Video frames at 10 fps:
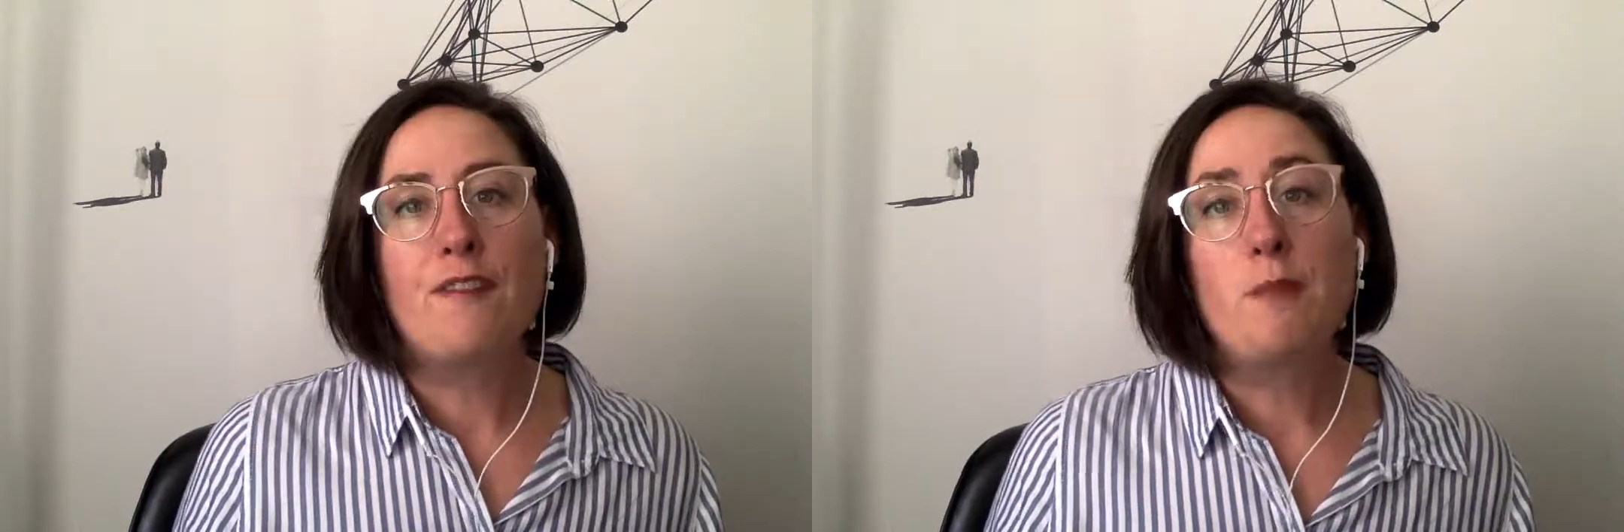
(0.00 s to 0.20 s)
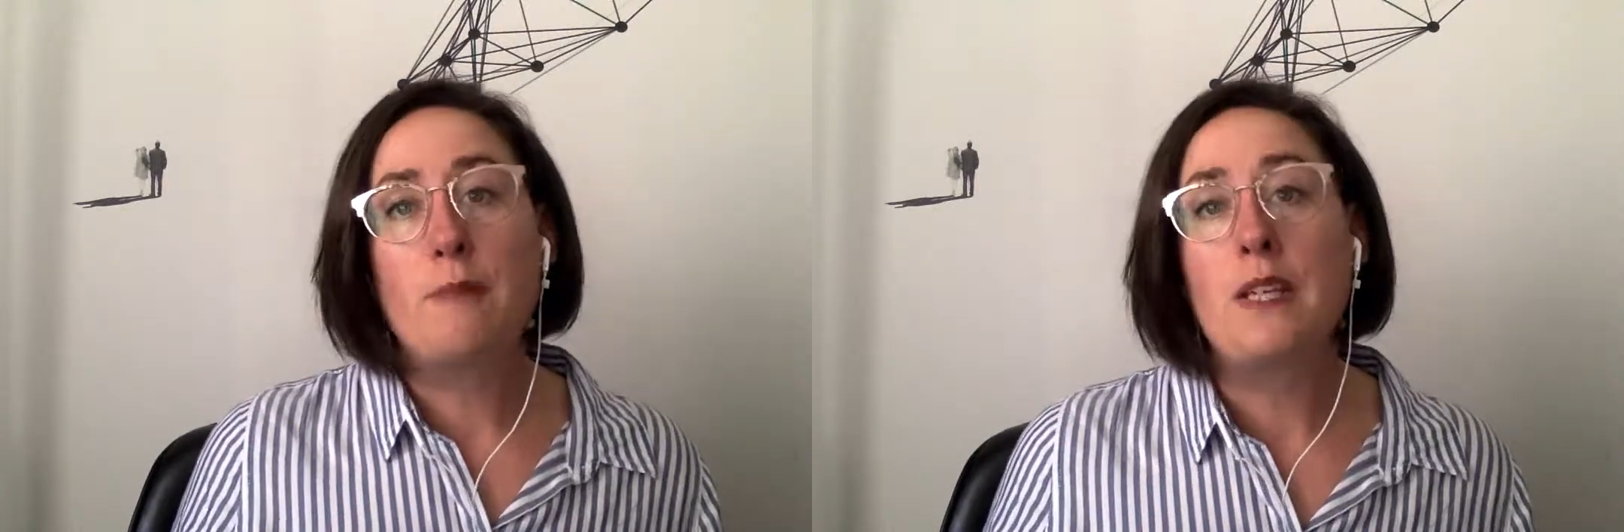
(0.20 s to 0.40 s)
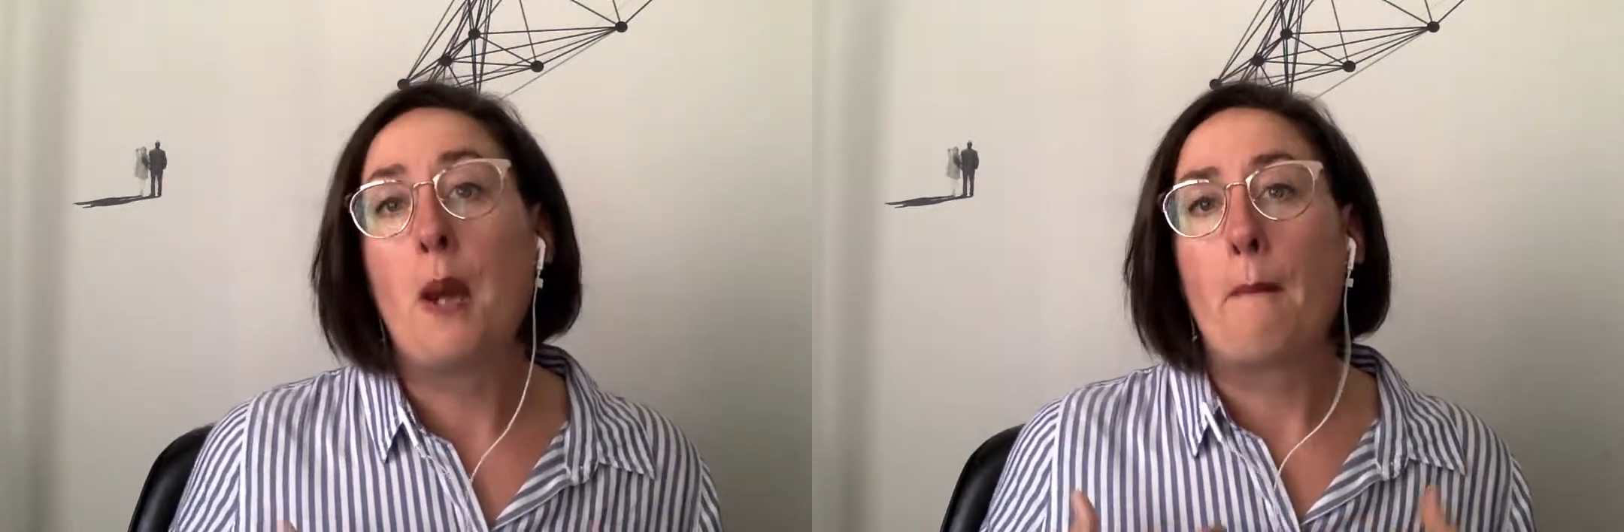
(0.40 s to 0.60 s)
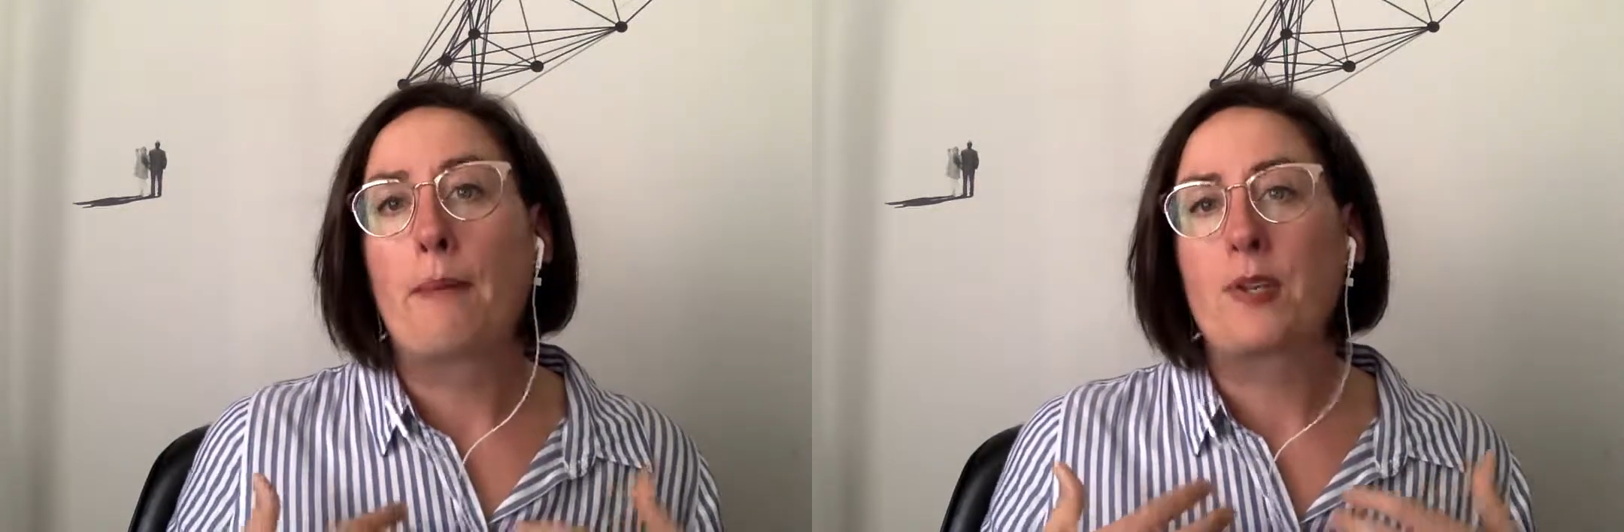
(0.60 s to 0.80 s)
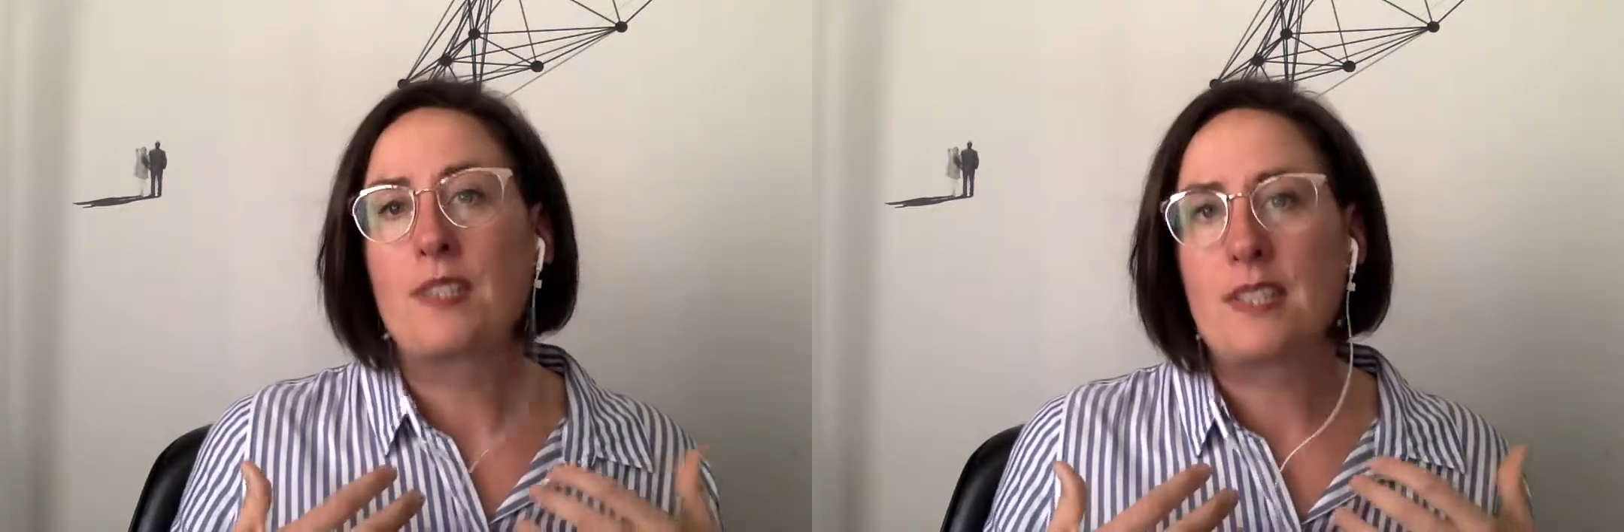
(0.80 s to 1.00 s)
to be
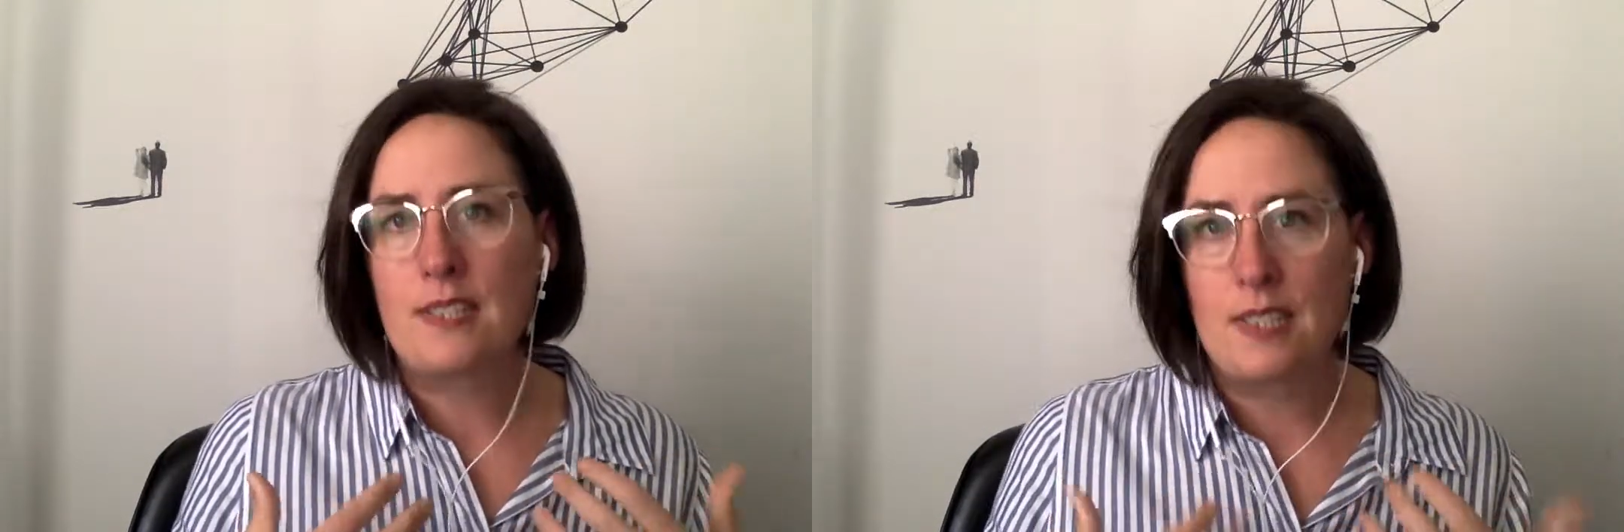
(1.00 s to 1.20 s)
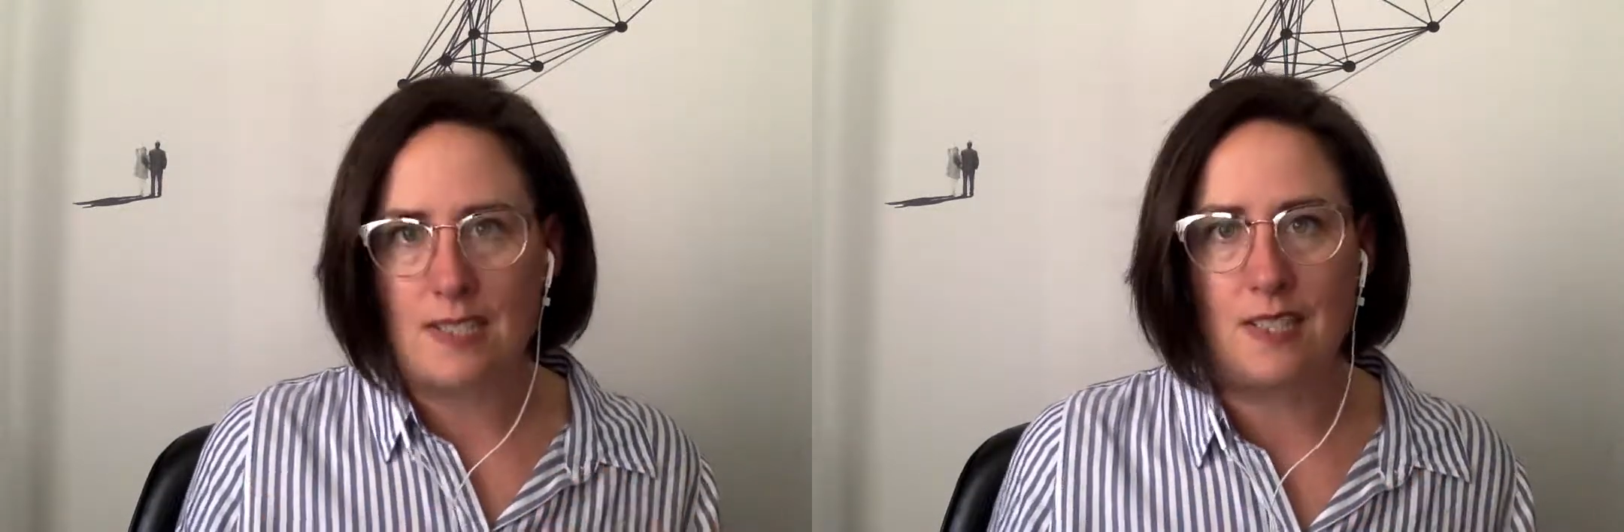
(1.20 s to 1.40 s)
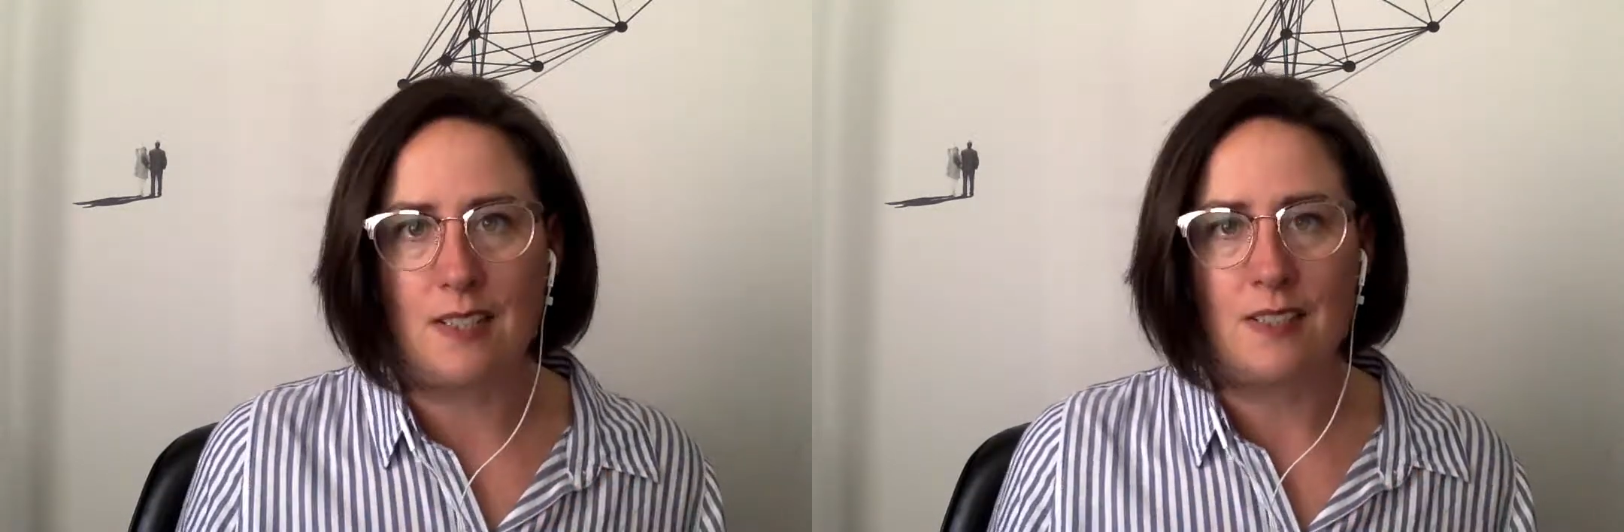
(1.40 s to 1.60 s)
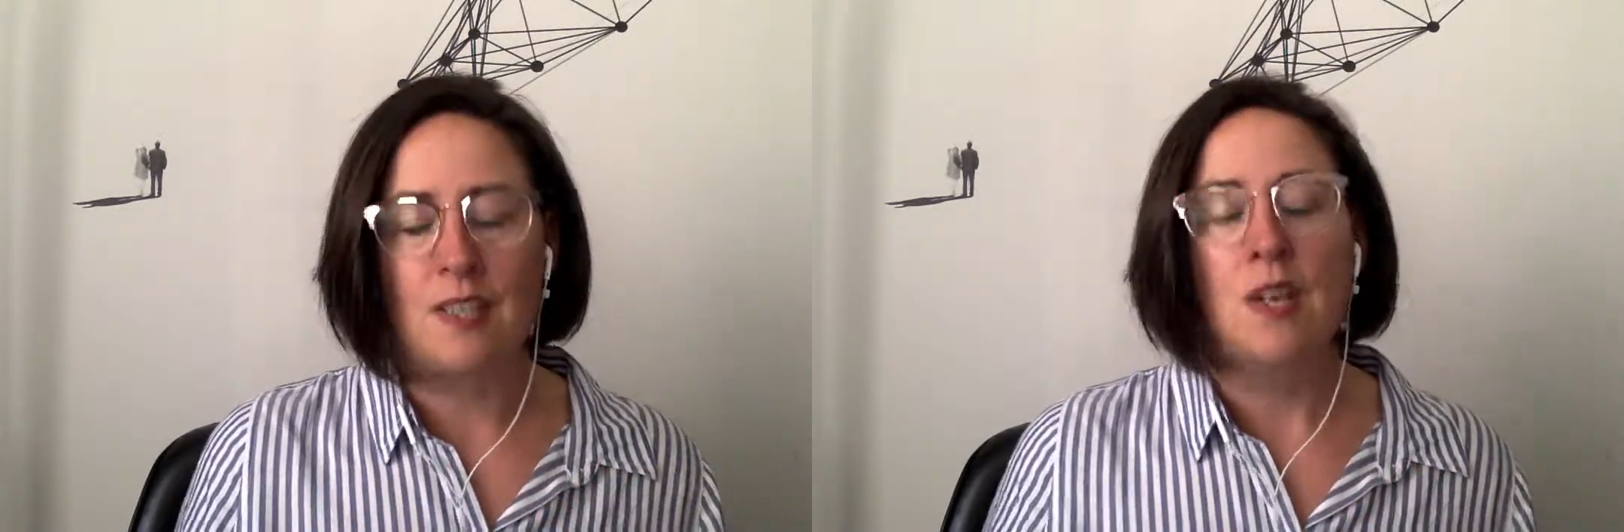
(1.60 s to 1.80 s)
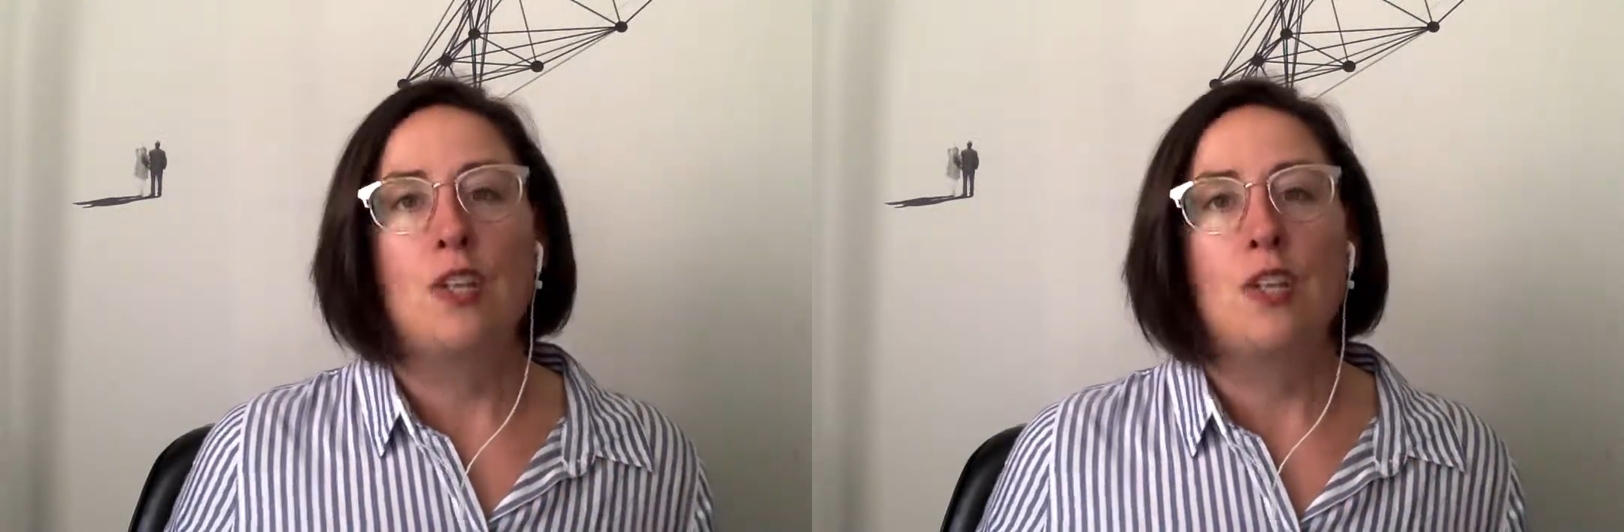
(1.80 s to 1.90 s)
persistent.